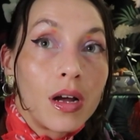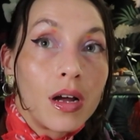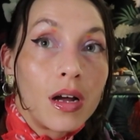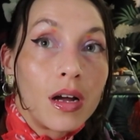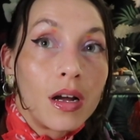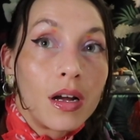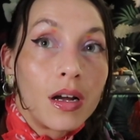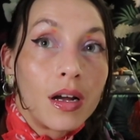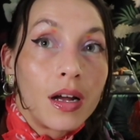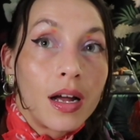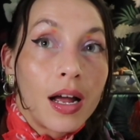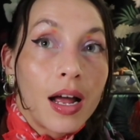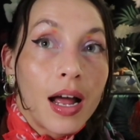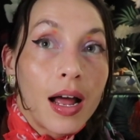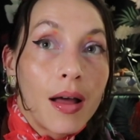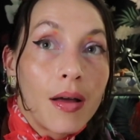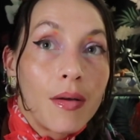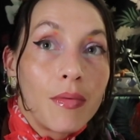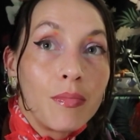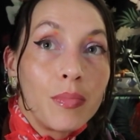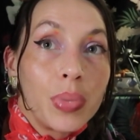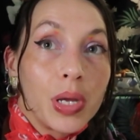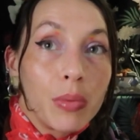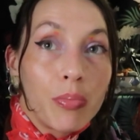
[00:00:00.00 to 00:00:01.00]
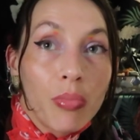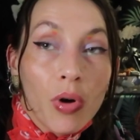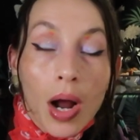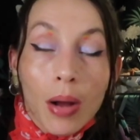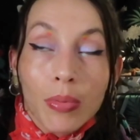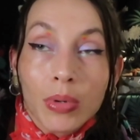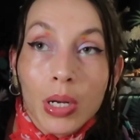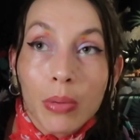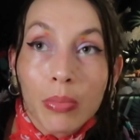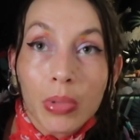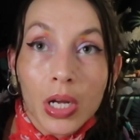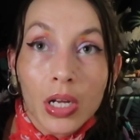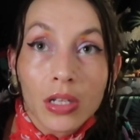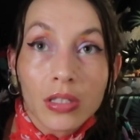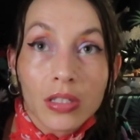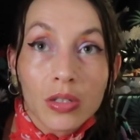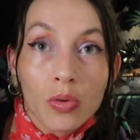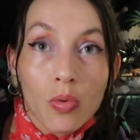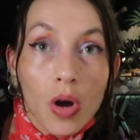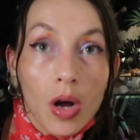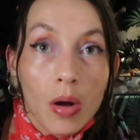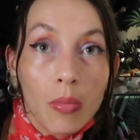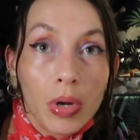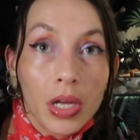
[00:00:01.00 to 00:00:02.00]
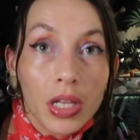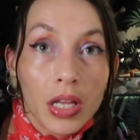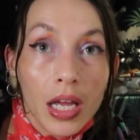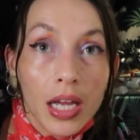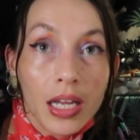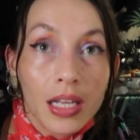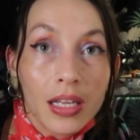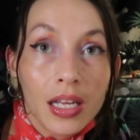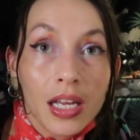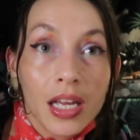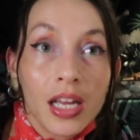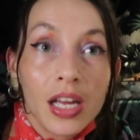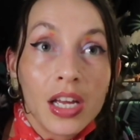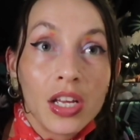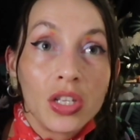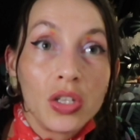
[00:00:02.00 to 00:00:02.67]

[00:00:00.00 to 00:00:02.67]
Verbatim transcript: uh, be propped up against a wall, but, like,